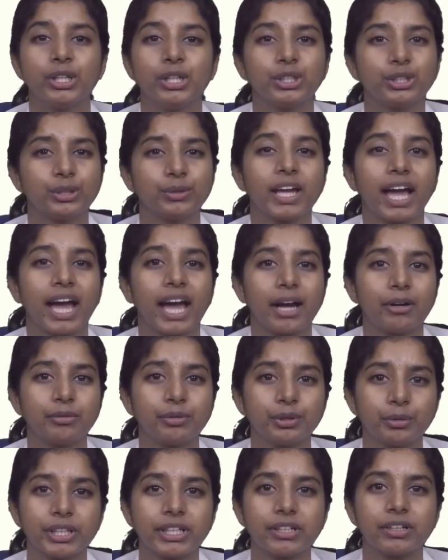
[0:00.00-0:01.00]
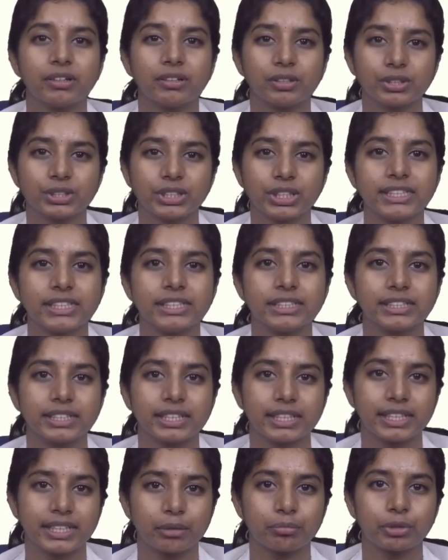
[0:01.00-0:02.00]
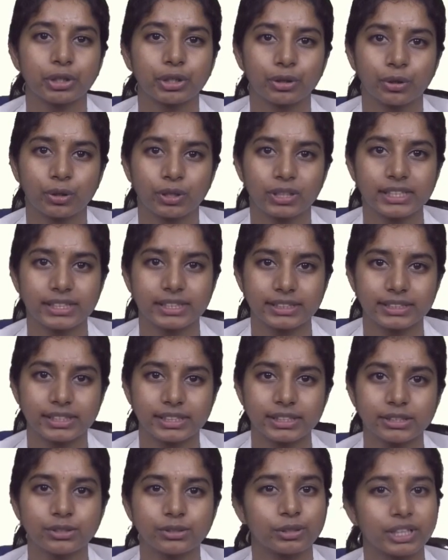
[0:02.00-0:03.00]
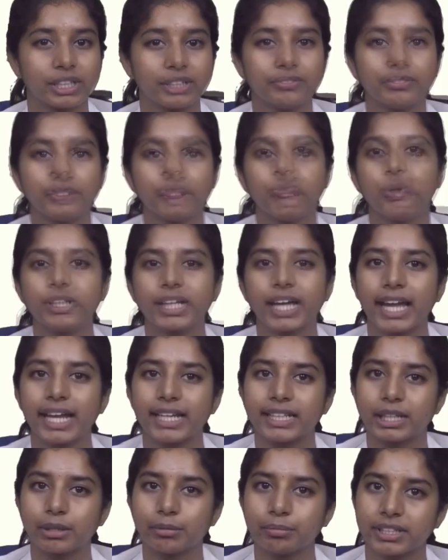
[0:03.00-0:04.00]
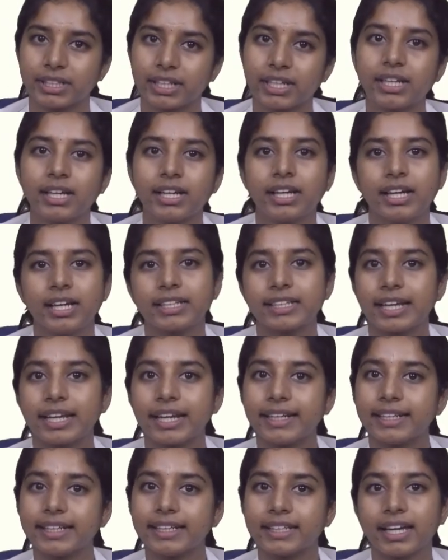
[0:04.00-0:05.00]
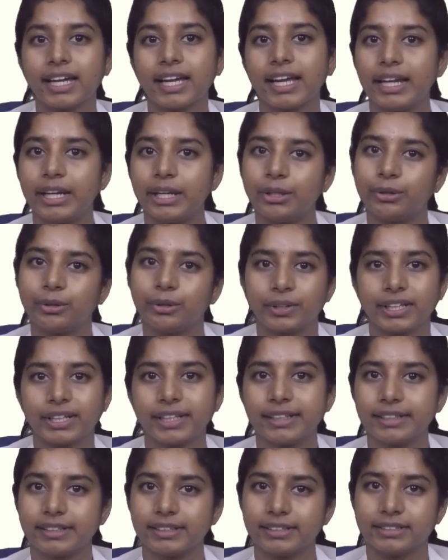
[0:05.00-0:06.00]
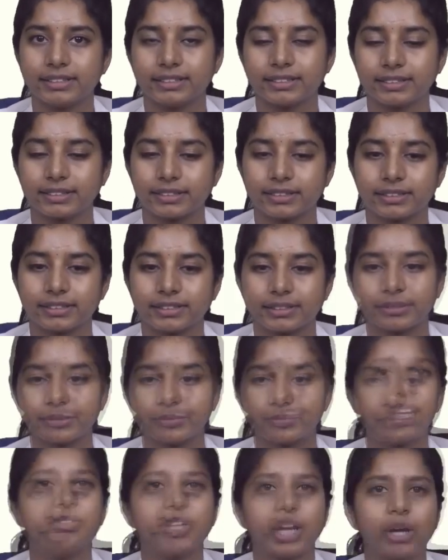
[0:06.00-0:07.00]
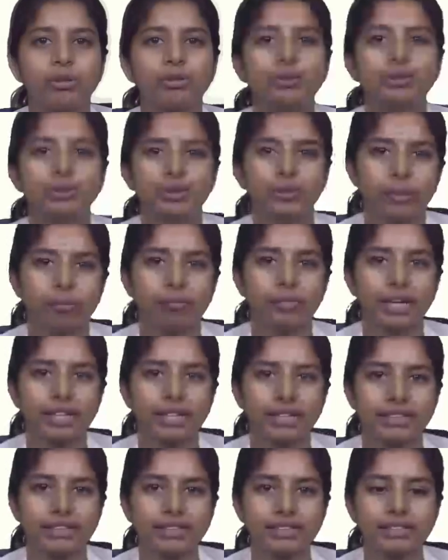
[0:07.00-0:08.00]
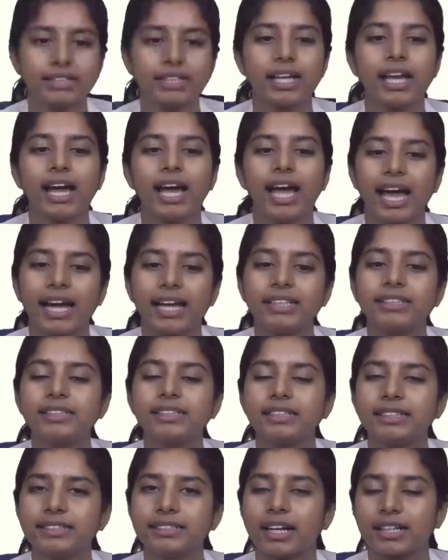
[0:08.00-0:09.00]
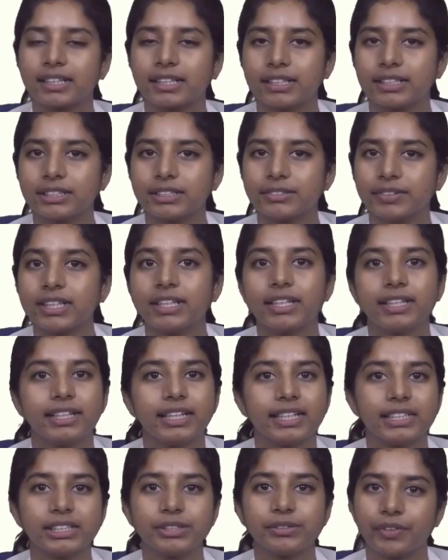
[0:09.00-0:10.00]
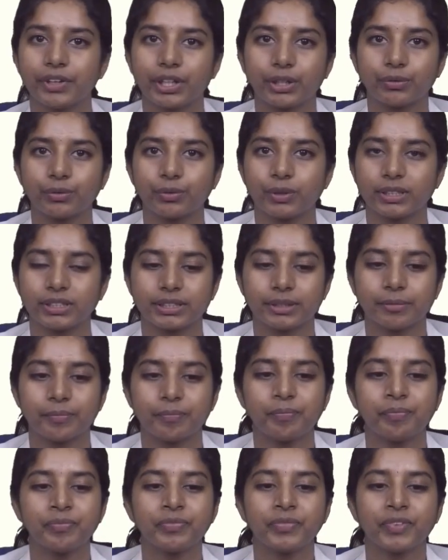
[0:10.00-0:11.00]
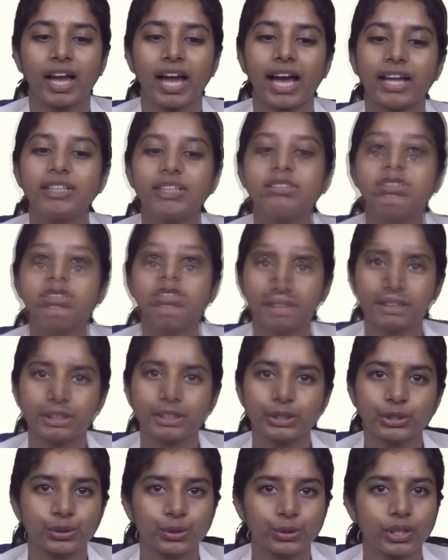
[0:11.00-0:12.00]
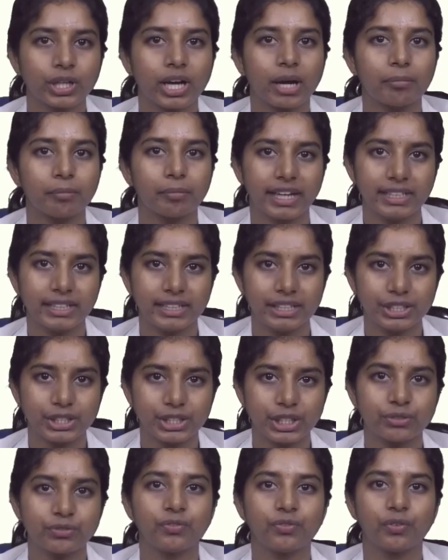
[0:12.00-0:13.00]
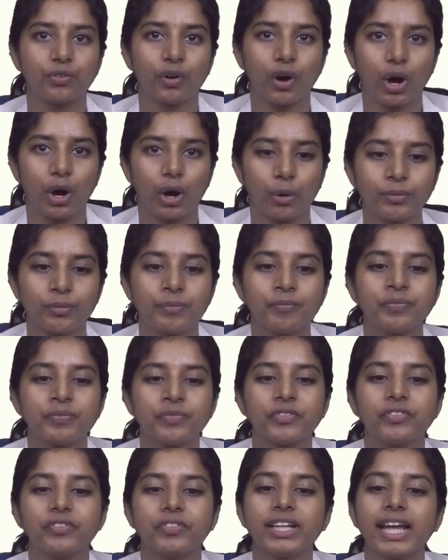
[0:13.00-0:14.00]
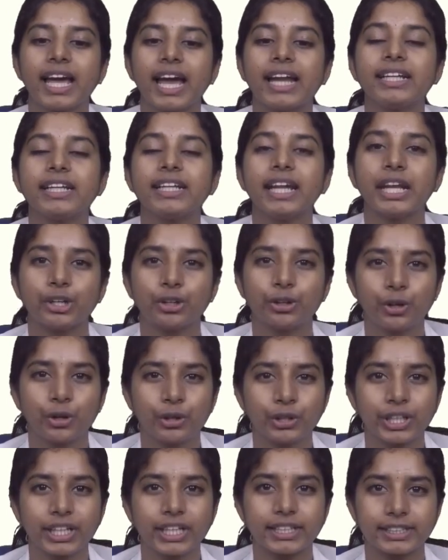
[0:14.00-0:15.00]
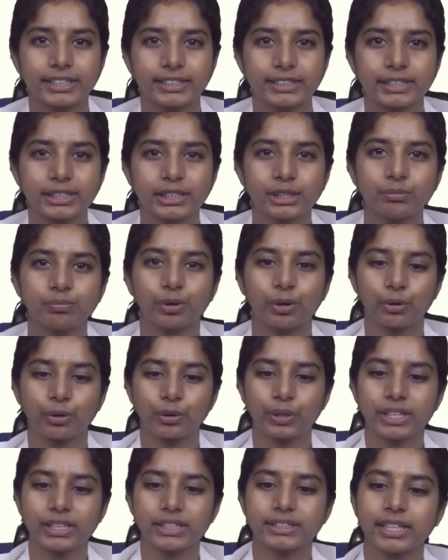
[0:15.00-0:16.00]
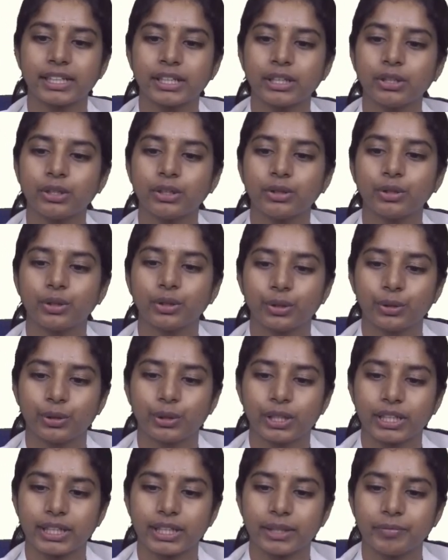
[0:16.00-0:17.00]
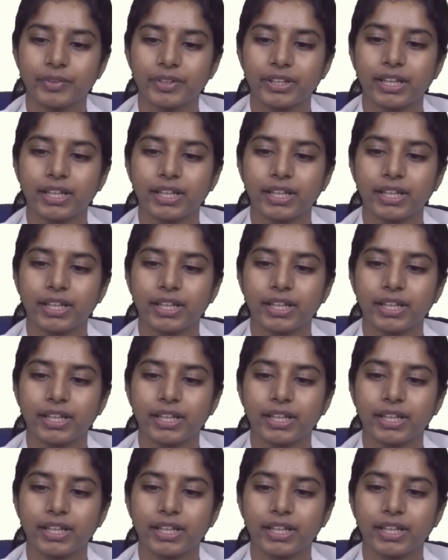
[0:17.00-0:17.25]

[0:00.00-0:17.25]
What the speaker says: So we have to be cautious in treating a periodontal disease so that we won't end up in creating a endodontic diseases. Then we have true combined disease, and this occurs with less frequency, and this true combined lesion form when an endodontic disease progressing coronally.